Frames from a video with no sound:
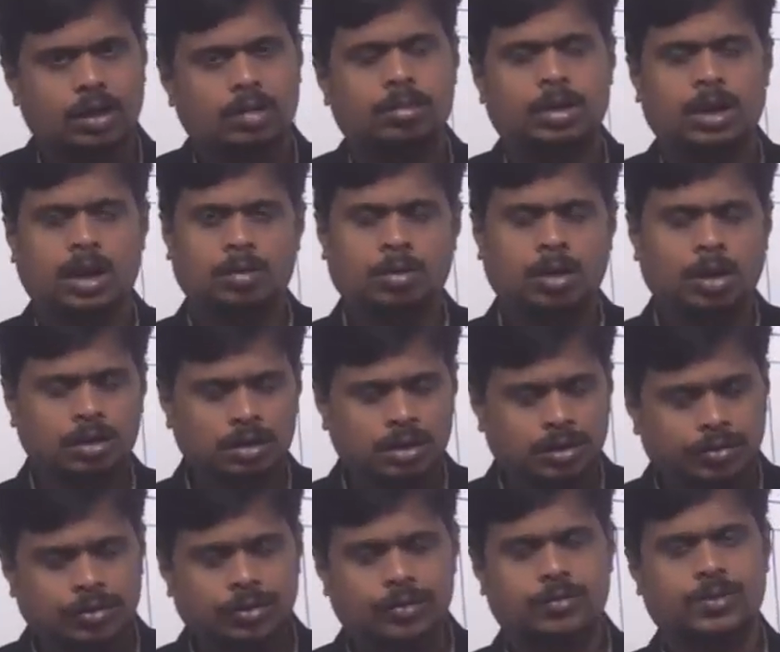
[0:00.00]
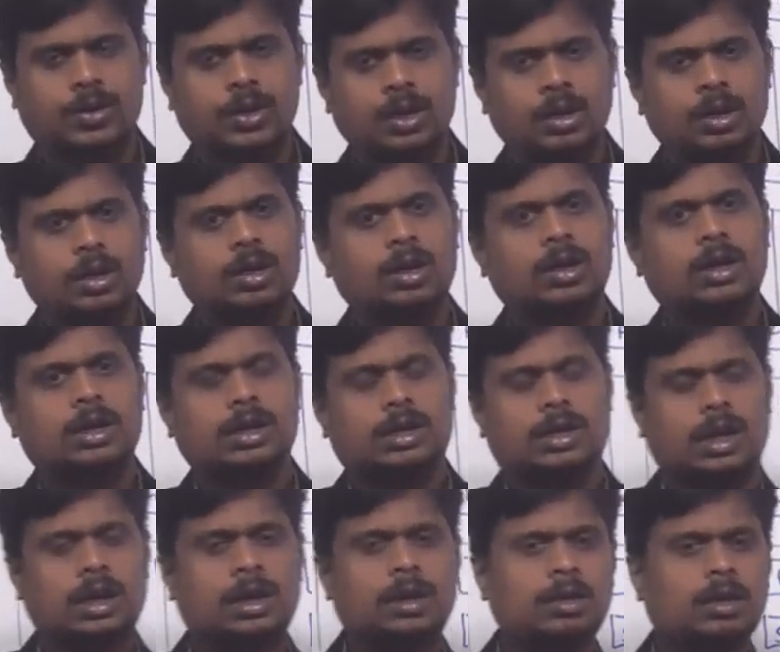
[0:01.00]
but among the 15,
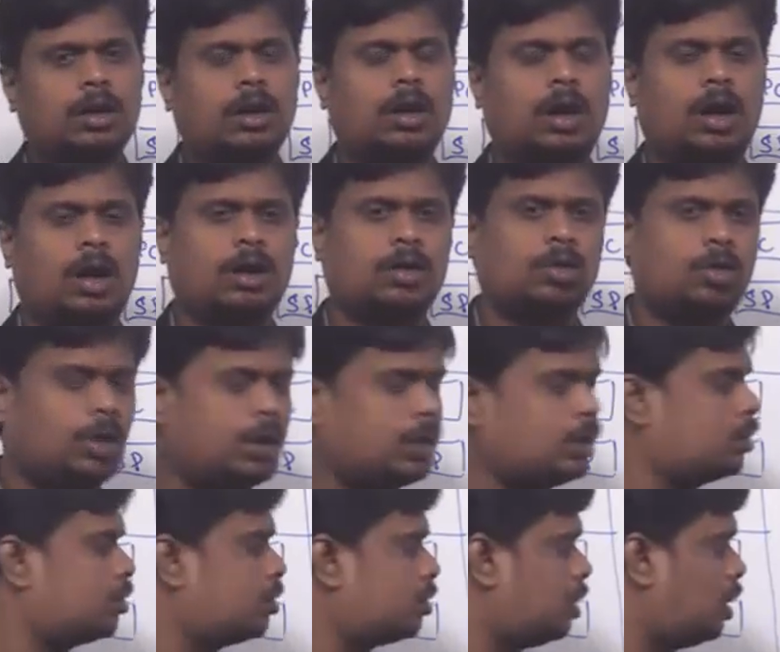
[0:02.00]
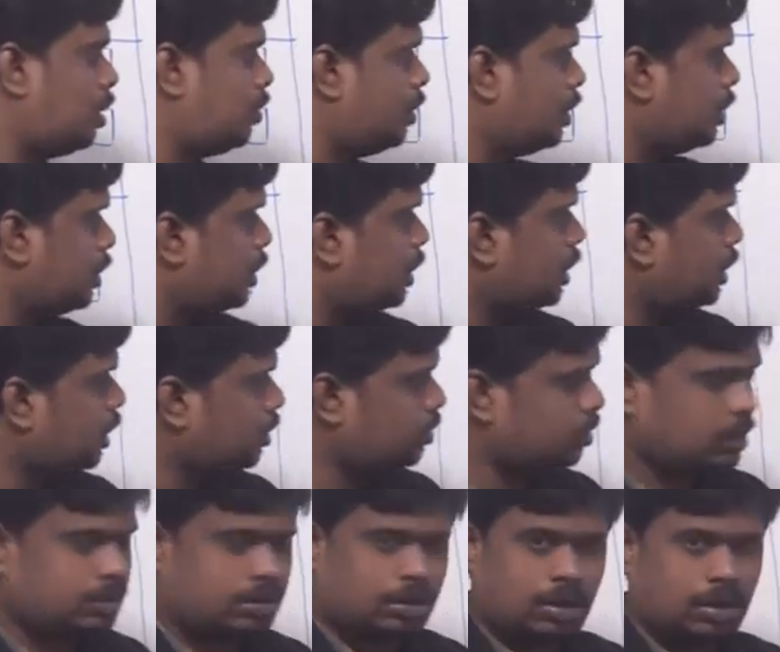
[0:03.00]
10 are going to saved in the data
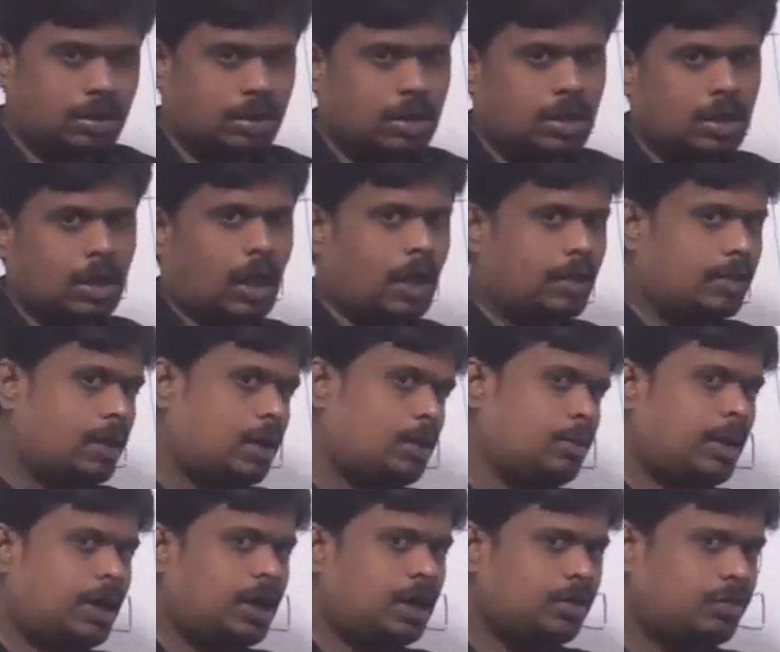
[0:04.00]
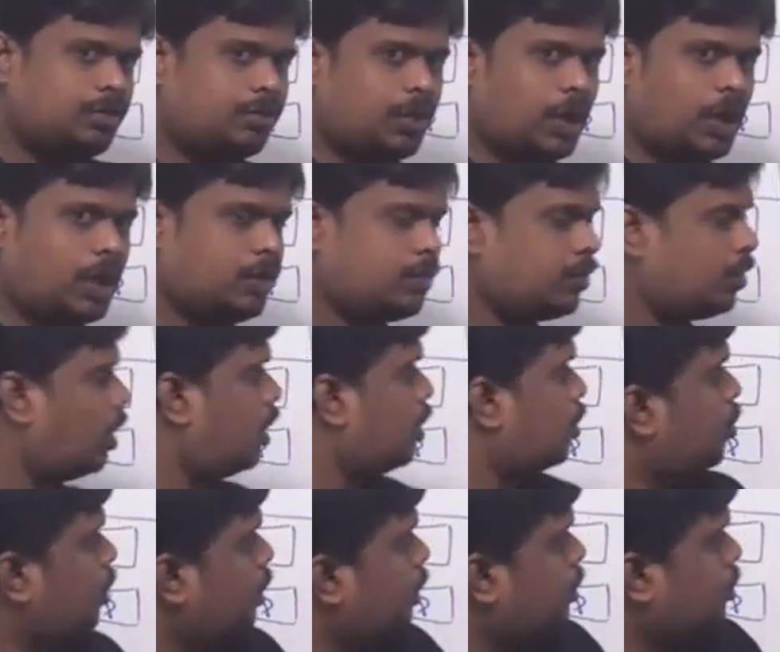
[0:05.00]
section, and the remaining 5
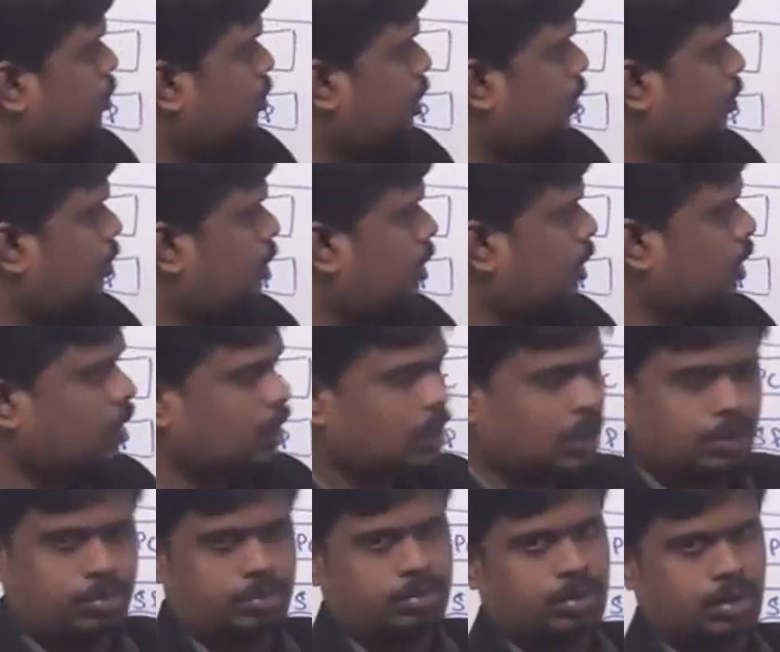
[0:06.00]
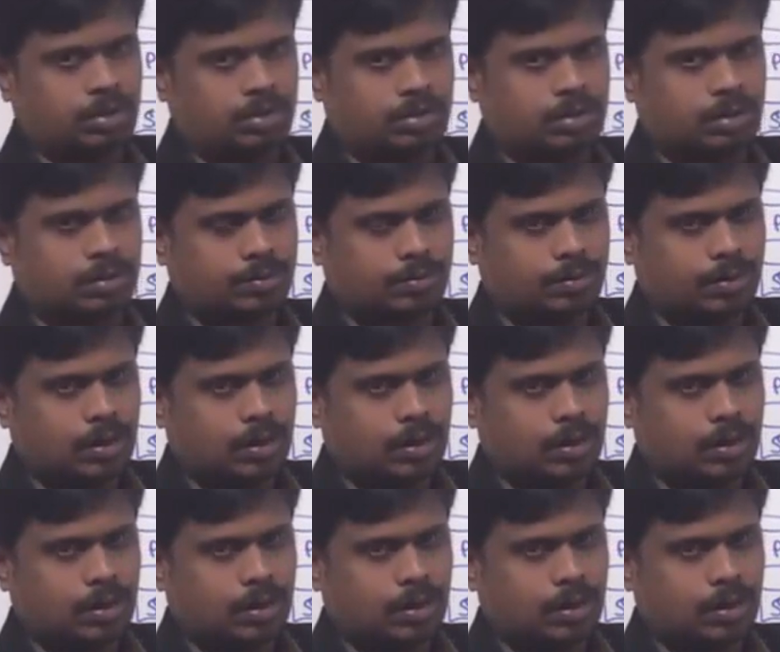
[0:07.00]
are going to saved in the heap section.